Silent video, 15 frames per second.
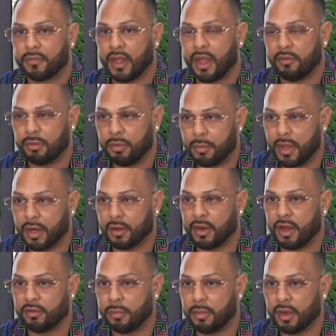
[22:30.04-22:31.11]
I have to be better. I
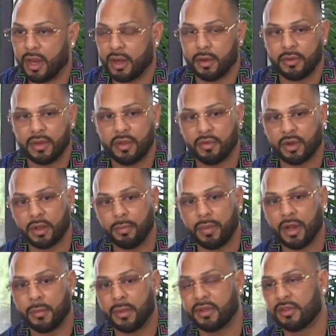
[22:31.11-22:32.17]
have to be. Better. I never
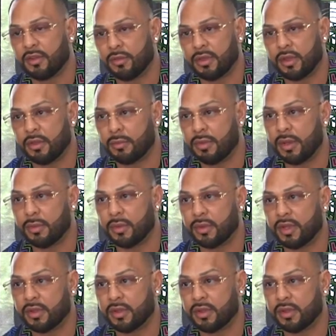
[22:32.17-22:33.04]
compare myself with other people.